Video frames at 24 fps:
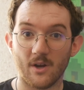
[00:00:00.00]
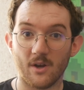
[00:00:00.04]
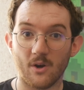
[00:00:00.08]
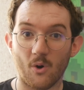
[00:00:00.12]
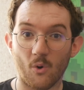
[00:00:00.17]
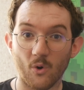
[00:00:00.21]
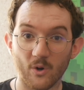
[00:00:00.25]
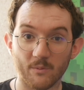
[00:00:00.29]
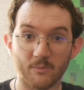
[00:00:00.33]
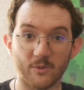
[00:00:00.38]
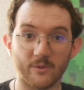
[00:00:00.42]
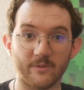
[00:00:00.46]

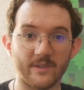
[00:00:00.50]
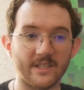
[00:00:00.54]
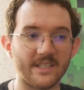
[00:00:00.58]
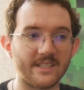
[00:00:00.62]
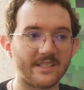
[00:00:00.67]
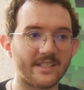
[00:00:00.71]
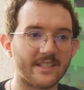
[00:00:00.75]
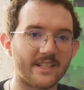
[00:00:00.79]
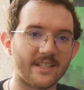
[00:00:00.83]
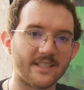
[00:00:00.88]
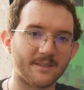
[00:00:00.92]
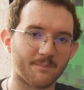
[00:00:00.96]
horror
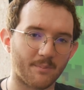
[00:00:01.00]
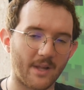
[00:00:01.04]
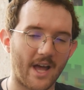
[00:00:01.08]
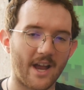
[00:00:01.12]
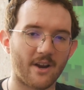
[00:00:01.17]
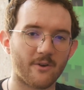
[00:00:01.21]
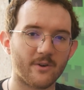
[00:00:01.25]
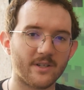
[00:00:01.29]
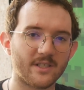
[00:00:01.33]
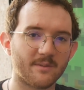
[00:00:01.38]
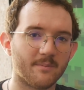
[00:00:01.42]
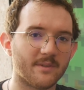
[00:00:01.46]
movies is Black
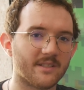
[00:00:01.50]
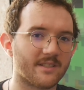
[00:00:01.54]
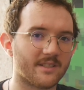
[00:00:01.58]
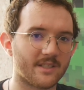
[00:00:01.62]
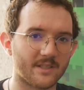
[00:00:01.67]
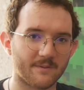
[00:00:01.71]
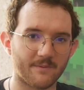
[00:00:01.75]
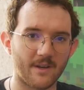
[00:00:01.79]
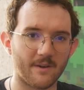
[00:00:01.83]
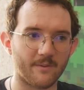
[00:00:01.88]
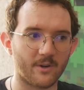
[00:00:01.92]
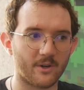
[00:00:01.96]
Christmas,
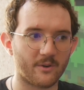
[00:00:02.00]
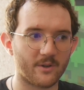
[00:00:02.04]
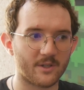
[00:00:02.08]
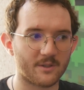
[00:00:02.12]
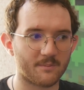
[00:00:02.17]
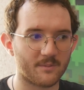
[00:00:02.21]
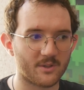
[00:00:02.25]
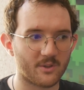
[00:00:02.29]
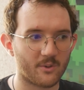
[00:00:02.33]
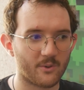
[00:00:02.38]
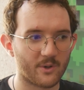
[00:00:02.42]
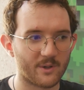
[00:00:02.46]
his favorite
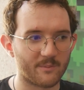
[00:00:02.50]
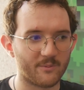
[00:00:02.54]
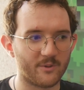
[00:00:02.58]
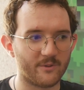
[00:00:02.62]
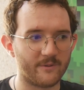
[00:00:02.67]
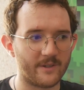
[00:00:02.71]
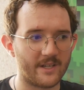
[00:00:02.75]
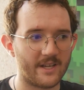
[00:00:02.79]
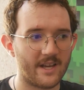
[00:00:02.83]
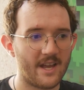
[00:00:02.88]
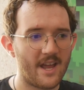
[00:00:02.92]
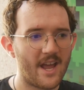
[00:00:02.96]
Christmas horror
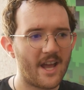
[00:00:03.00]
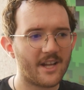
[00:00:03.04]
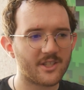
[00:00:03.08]
movie.